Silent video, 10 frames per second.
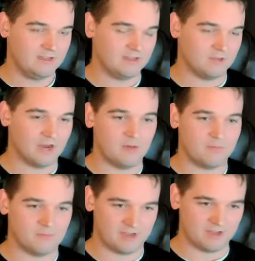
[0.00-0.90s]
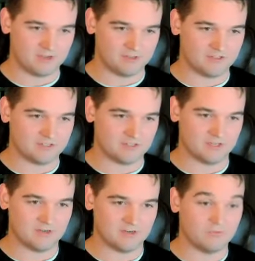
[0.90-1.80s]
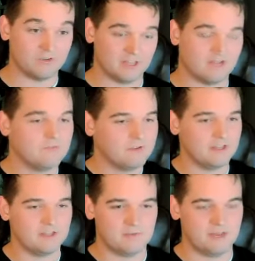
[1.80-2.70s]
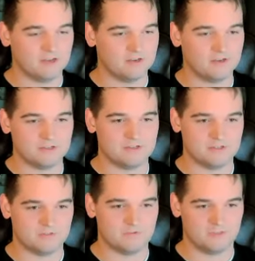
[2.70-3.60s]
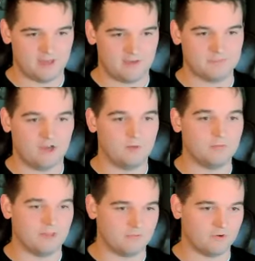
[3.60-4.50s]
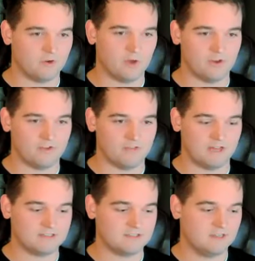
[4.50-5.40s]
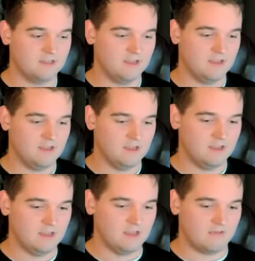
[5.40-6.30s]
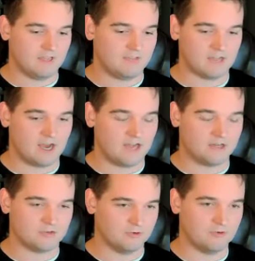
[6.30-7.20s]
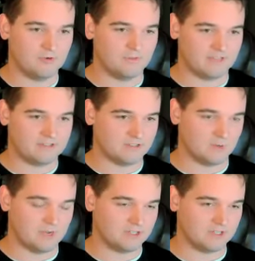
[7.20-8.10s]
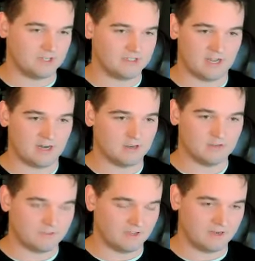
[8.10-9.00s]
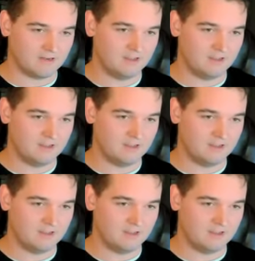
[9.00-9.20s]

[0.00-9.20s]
You want to help them make a good decision, really to make a good decision for them, to help them grow. And if that's not true of that situation, it's not a good fit.